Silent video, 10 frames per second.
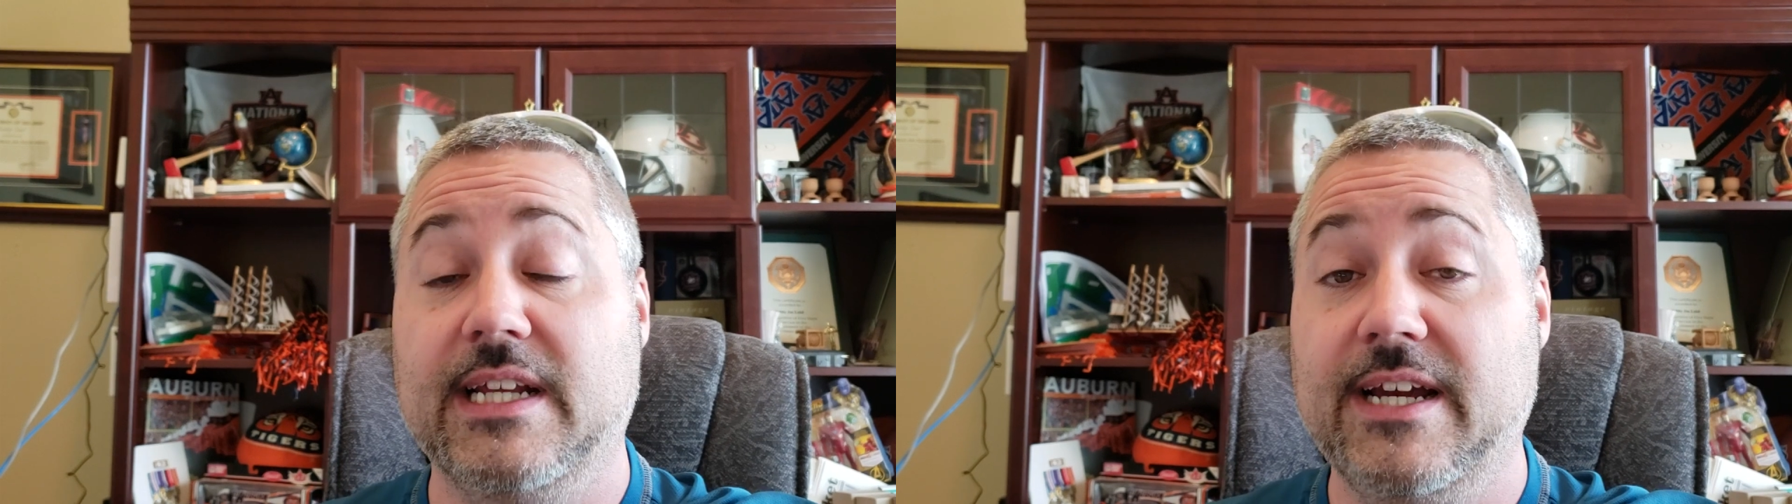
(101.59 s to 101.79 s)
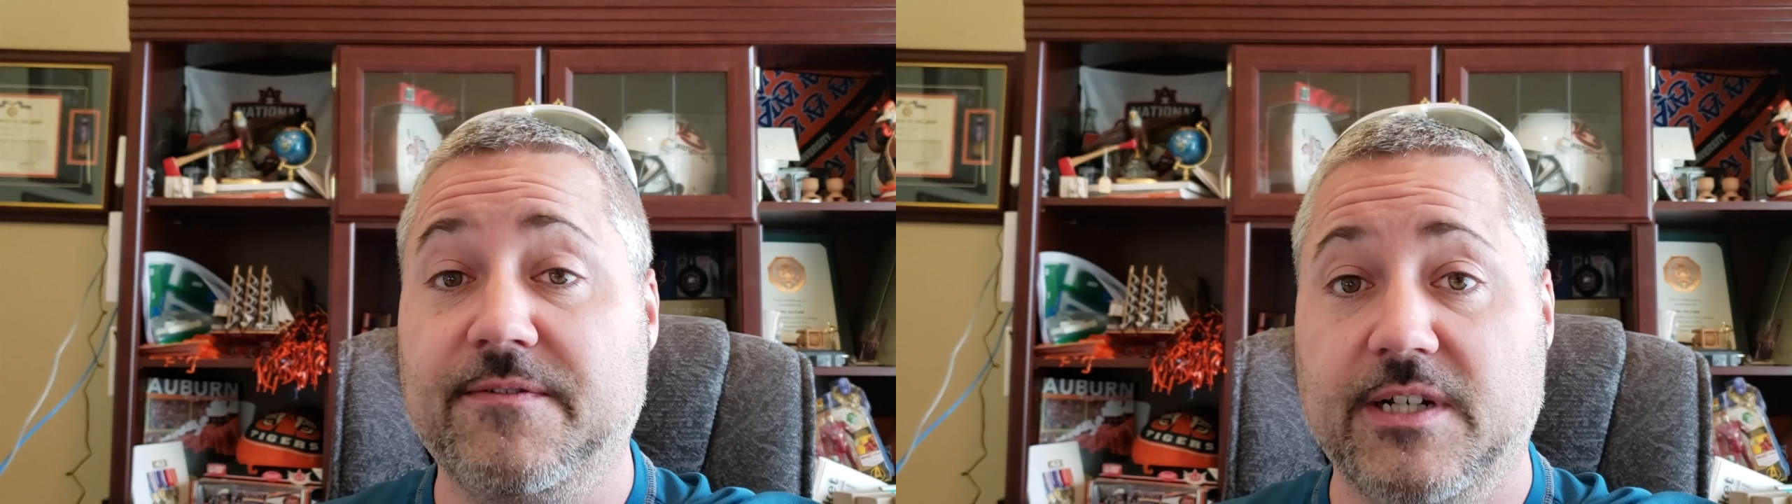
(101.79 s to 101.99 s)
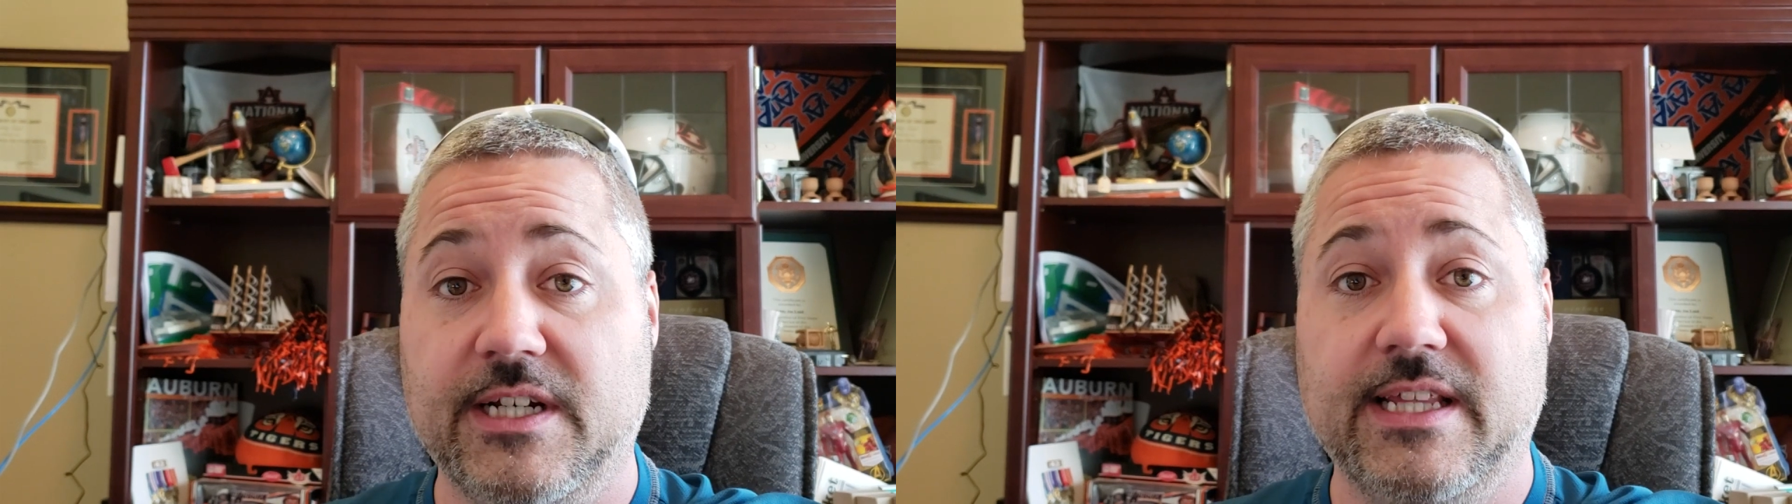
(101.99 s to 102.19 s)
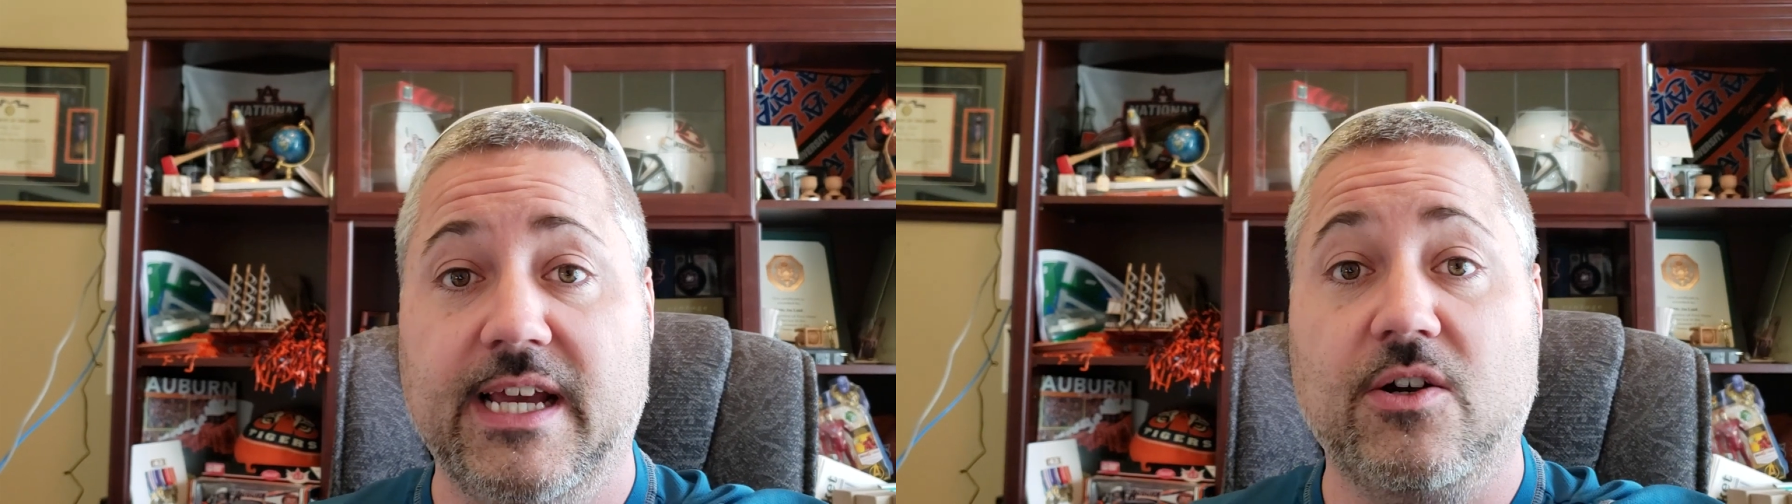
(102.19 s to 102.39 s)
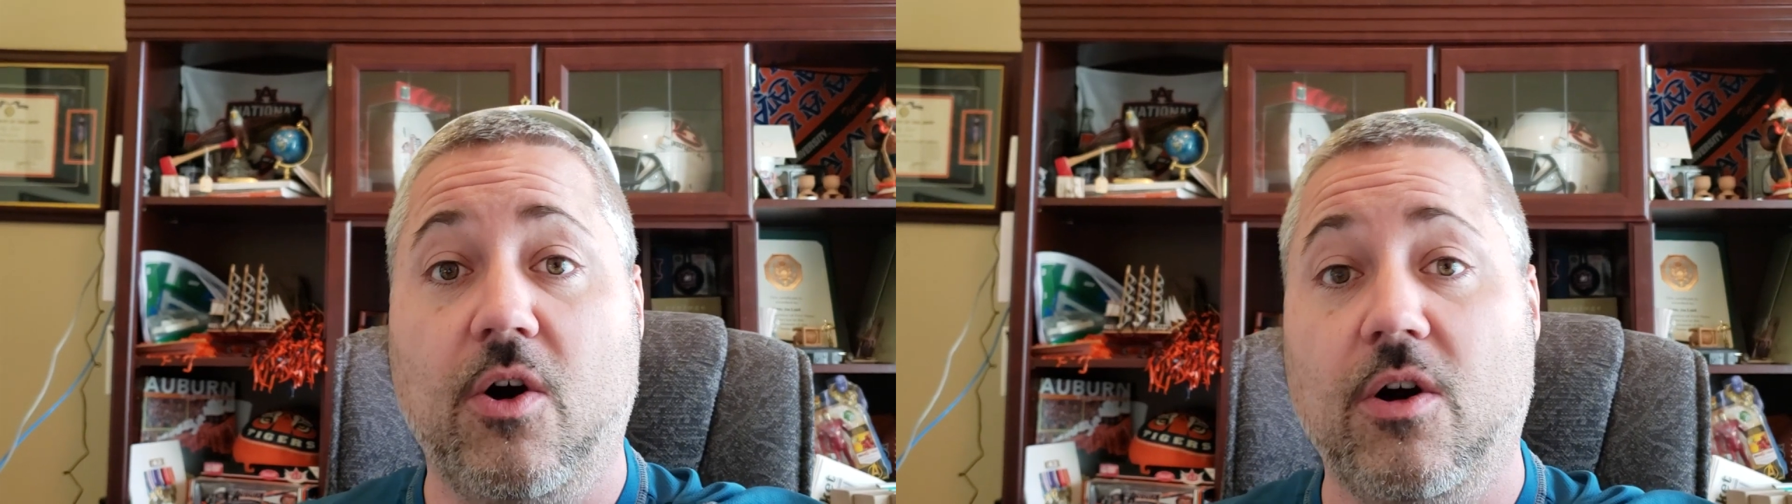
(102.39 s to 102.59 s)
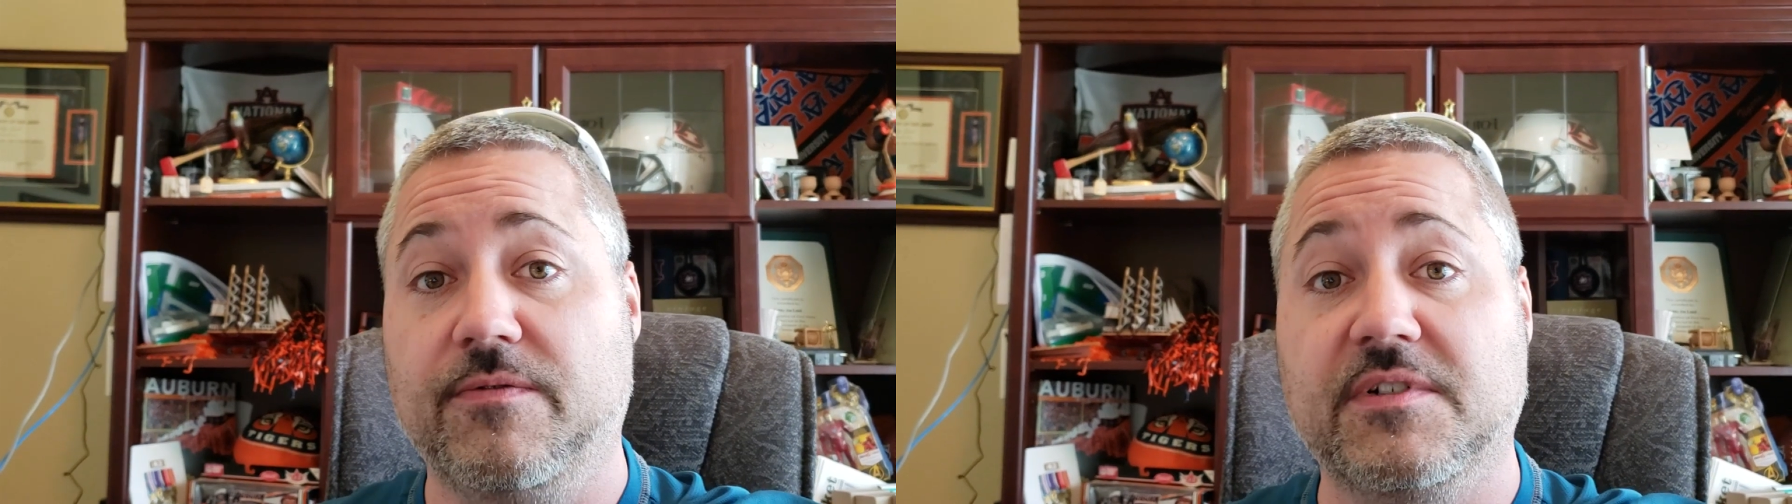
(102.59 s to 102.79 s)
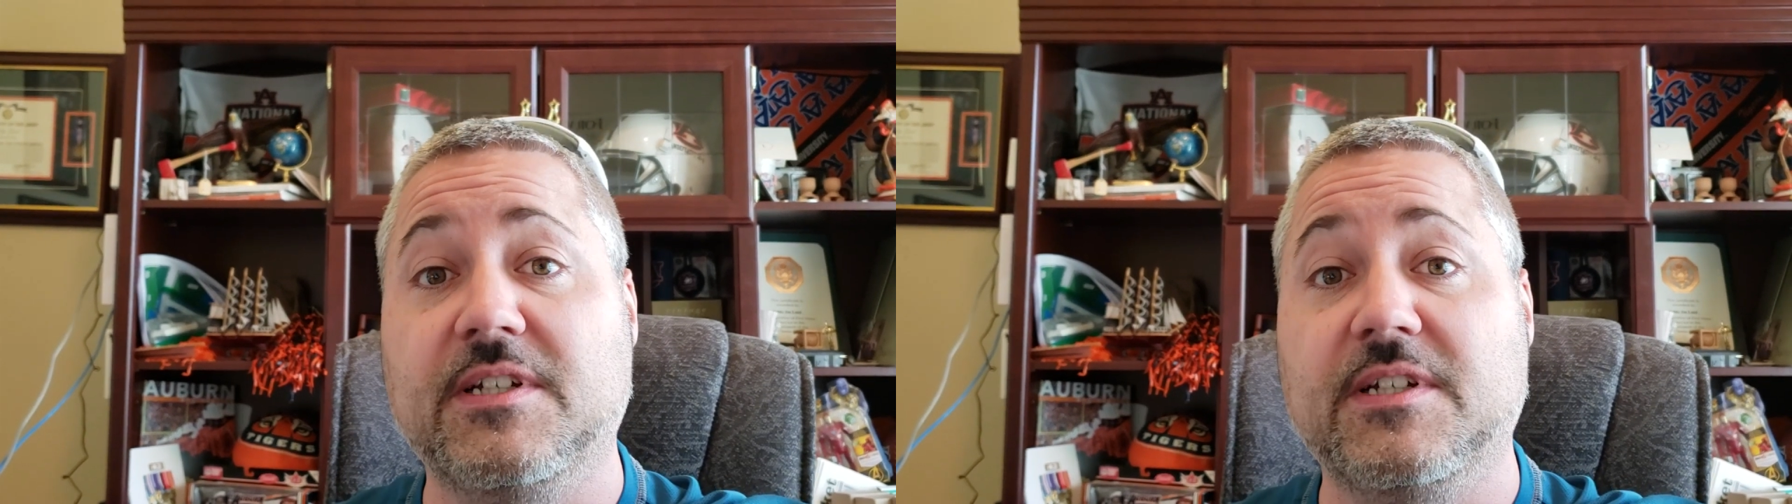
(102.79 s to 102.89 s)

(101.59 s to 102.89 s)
and effort into that car for